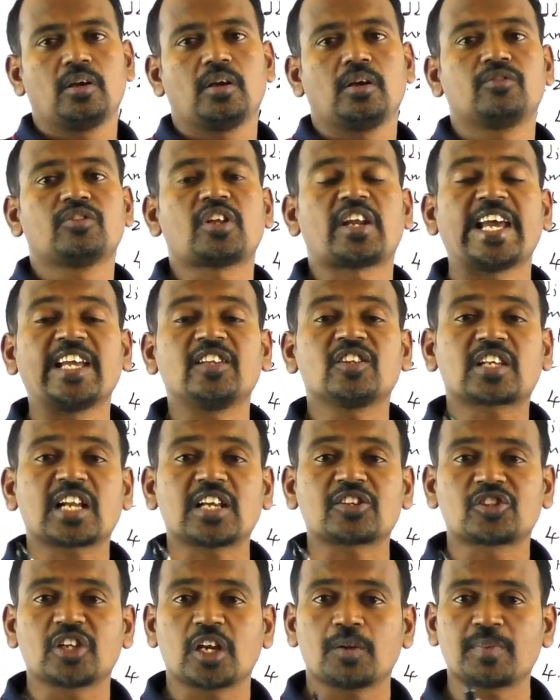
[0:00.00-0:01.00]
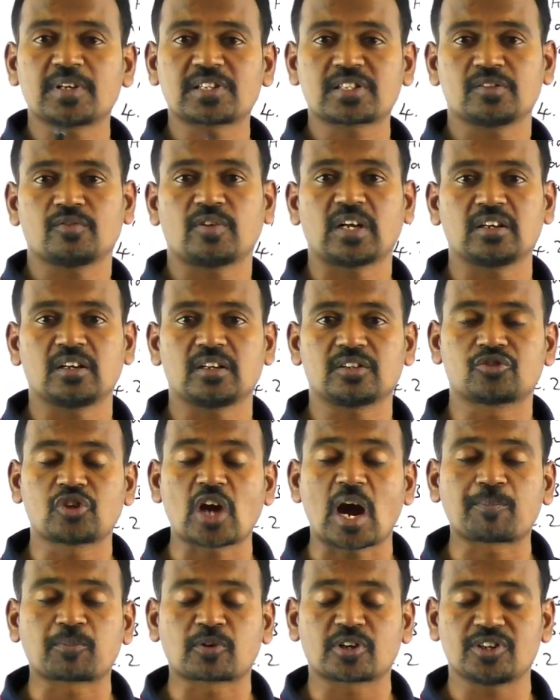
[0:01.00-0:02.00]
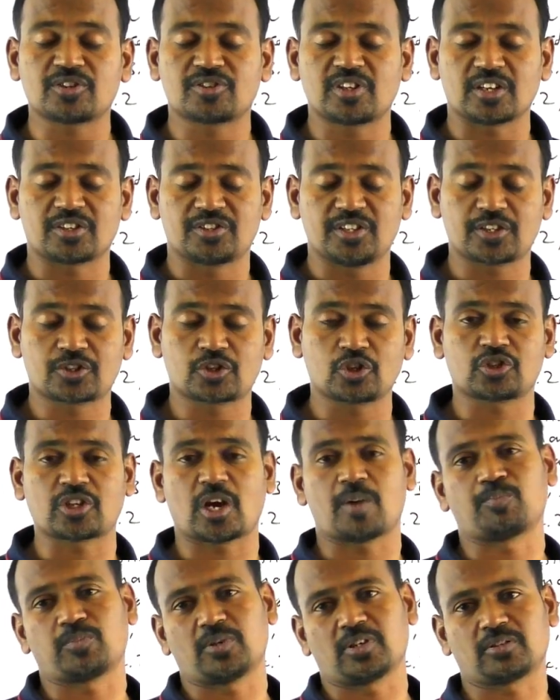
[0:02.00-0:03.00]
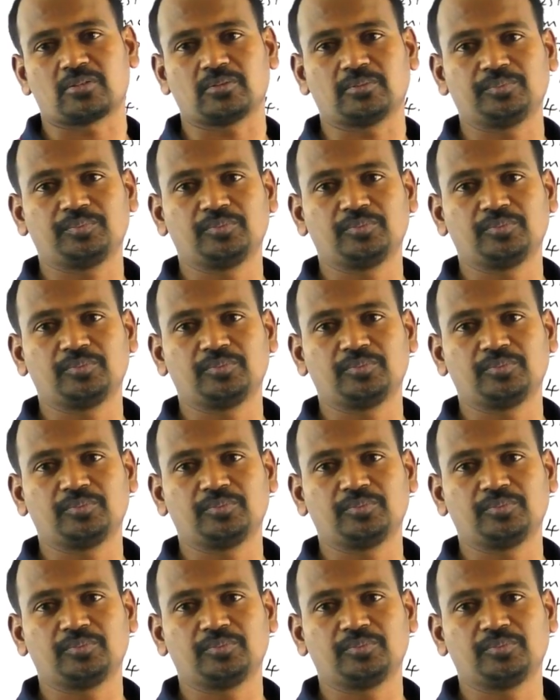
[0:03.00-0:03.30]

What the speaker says: In the 9th class syllabus, one chapter is there, 6th chapter.